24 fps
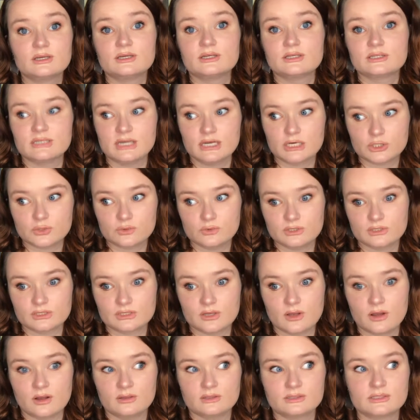sexual
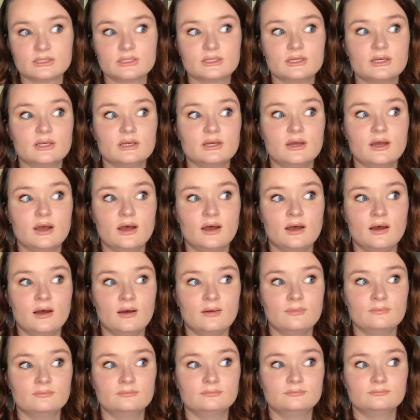assault,
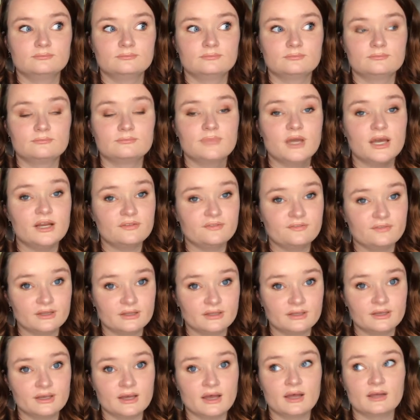um,
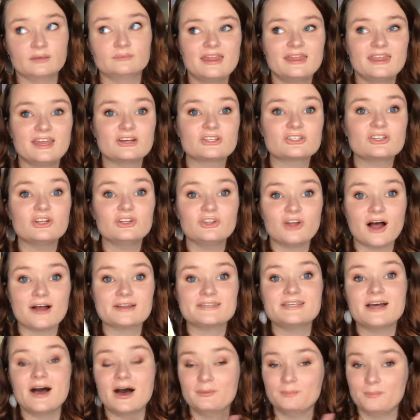pedophilia. There's a lot
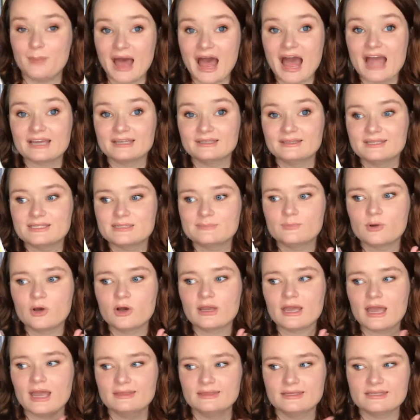to unpack in this
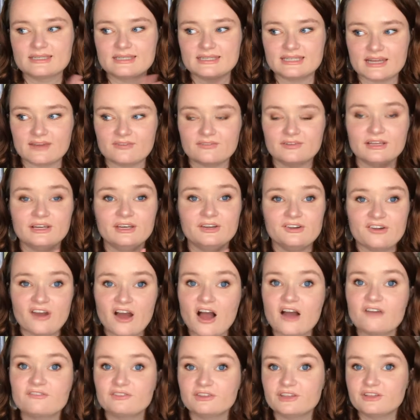book and this is definitely
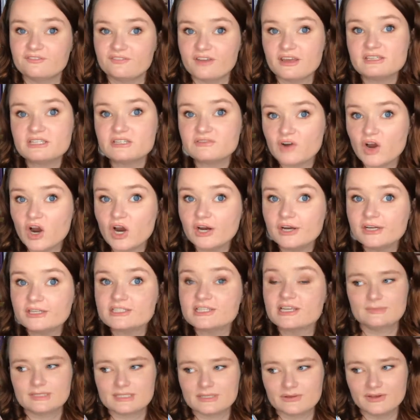not for the faint of heart.
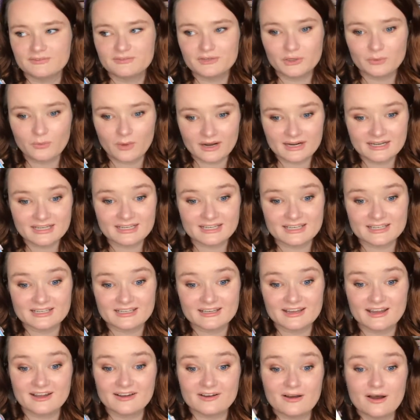So if you're wanting a,
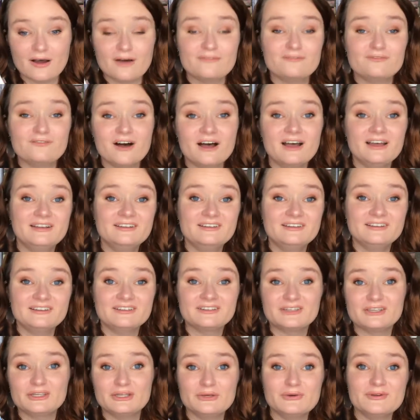a, a, fun,
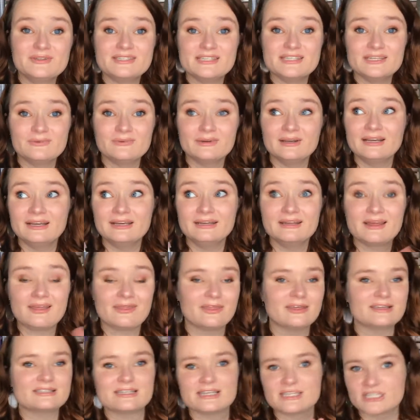cutesy read,
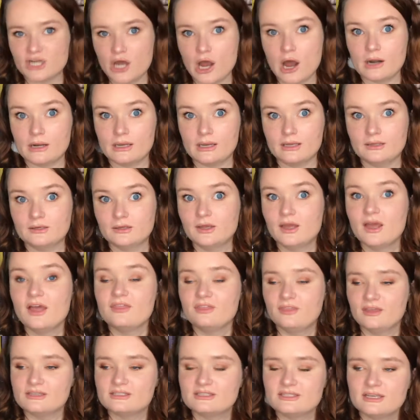this is not it.
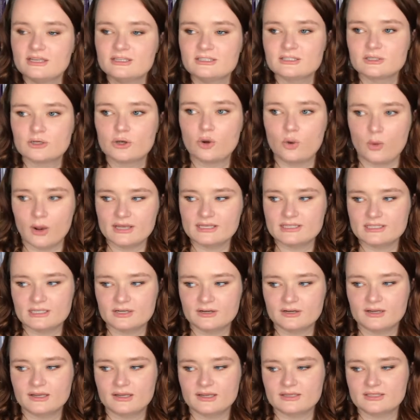This is quite
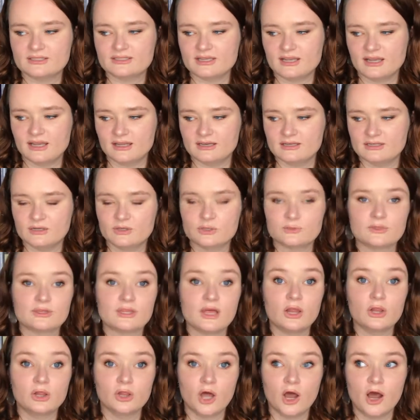serious and deals with a
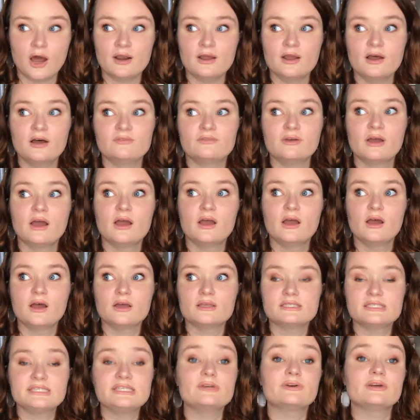lot of
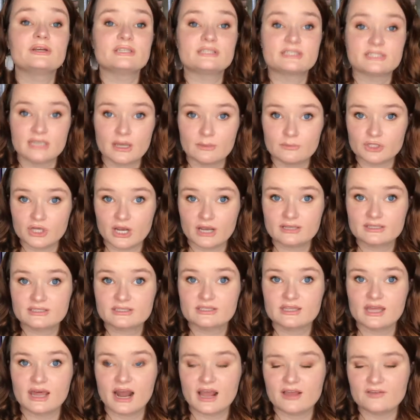serious subjects
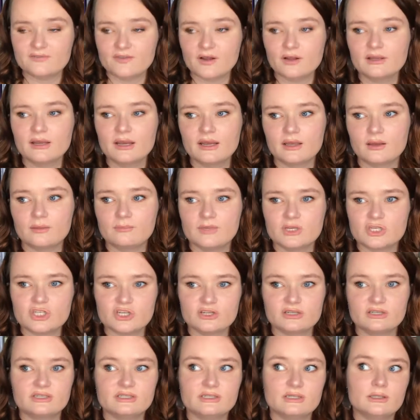that I felt like Mia
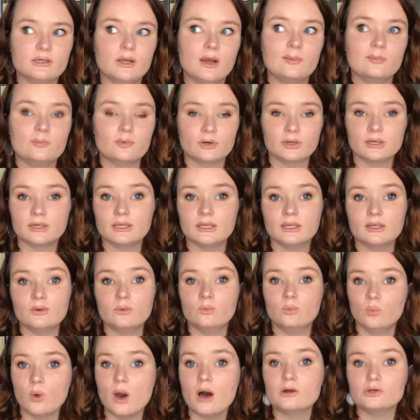Sheridan did a pretty
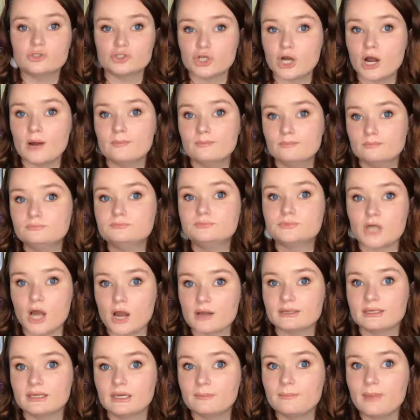well job
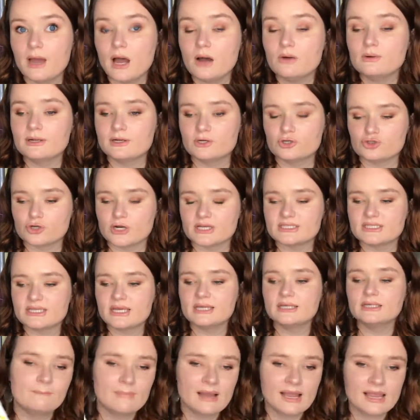talking about and
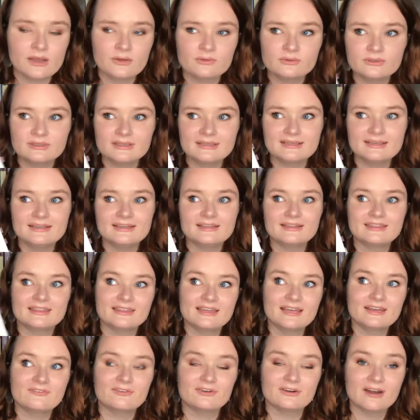addressing. My only
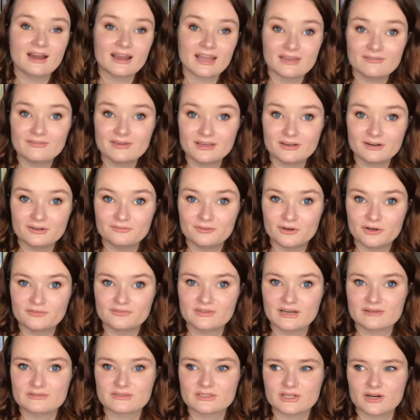thing for not giving it a full
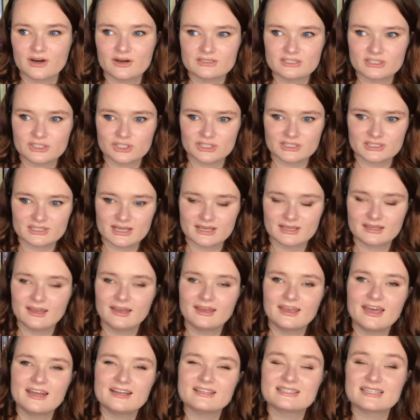five stars is just like,
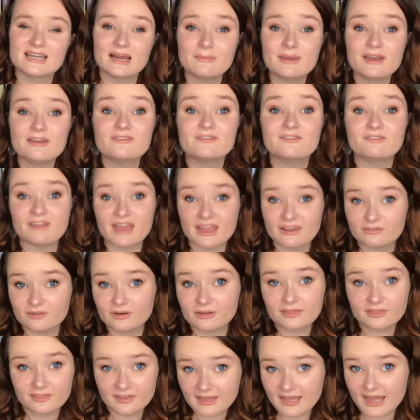again, it's not my favorite
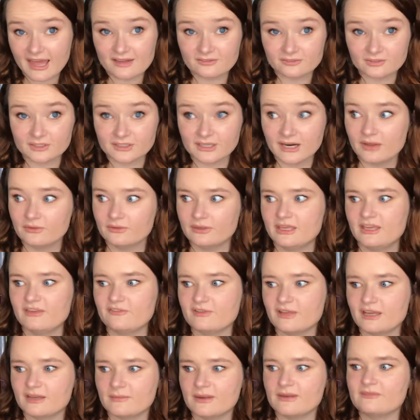thing ever. I only give
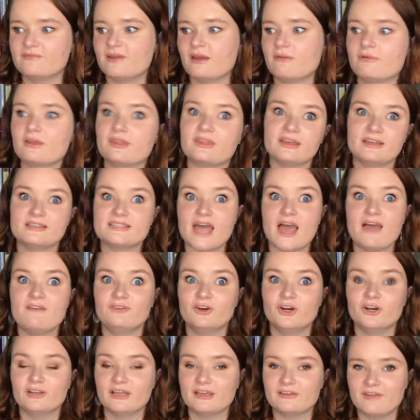like my favorite things
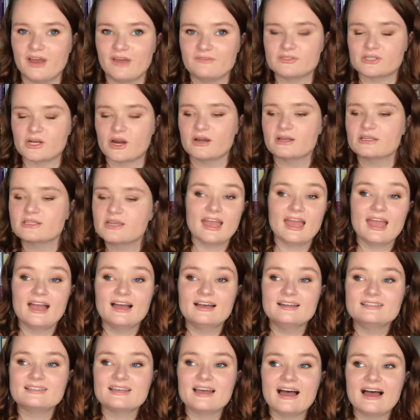ever, like five stars.
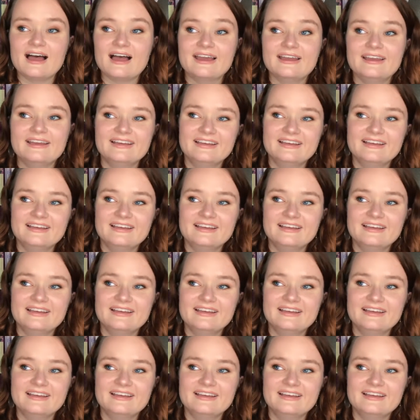And I,